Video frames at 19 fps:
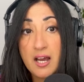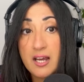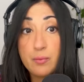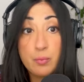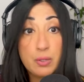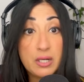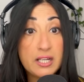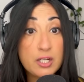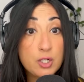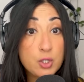
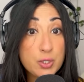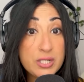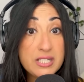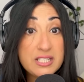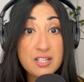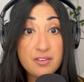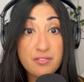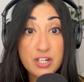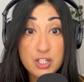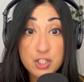It will
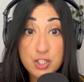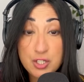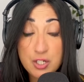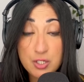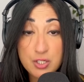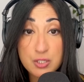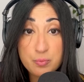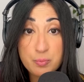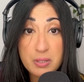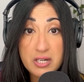increase eviction
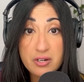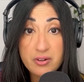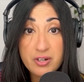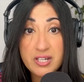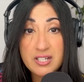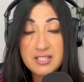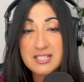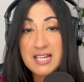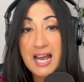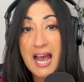notice
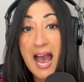periods